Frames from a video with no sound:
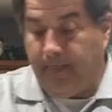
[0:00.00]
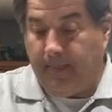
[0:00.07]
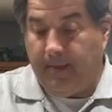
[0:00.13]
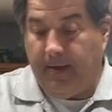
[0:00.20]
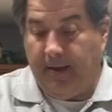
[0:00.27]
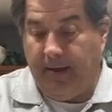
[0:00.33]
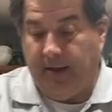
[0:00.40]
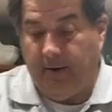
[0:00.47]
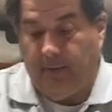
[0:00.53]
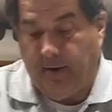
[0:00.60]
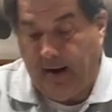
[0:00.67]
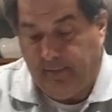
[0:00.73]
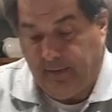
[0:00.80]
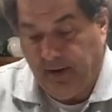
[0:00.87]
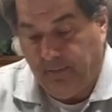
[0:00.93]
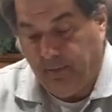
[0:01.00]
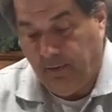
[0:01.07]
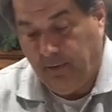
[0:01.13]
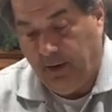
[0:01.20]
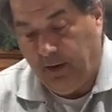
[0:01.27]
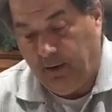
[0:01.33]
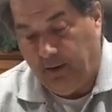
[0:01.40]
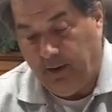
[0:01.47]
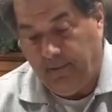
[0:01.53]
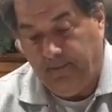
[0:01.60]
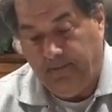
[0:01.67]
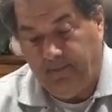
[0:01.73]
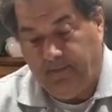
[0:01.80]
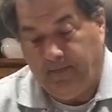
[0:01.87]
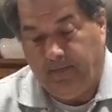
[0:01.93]
I get it wrapped up really good,
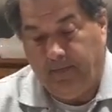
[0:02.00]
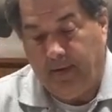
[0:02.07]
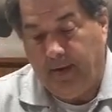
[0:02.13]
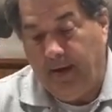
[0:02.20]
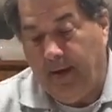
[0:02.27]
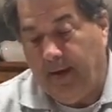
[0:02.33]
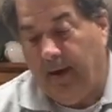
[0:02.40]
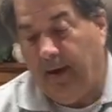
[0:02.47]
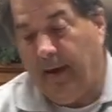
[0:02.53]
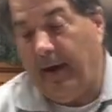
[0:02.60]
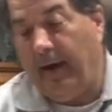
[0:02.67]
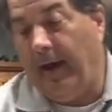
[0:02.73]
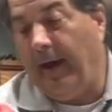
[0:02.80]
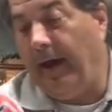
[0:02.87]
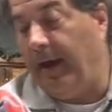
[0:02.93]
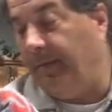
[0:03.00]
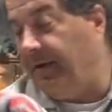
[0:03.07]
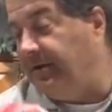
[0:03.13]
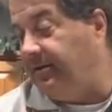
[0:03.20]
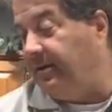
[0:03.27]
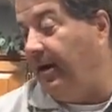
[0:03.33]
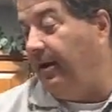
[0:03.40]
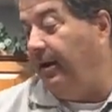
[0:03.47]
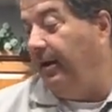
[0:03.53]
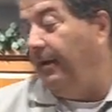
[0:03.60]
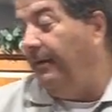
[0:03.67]
and I'm going to set it in